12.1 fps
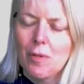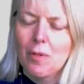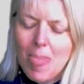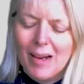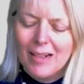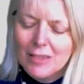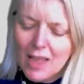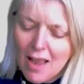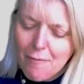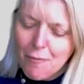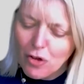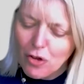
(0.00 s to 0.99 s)

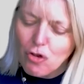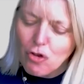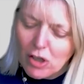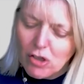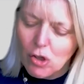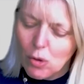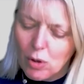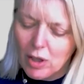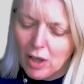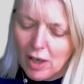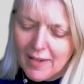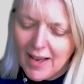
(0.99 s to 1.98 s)
infrastructure
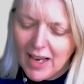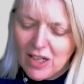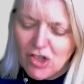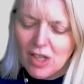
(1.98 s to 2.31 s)
organisations,